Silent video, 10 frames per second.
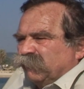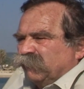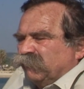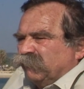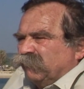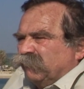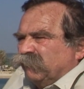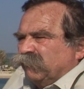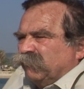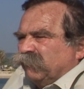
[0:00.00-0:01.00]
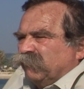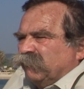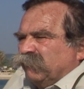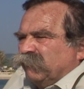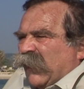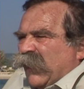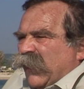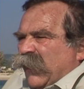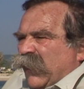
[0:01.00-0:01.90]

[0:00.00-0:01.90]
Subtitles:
(no one is talking)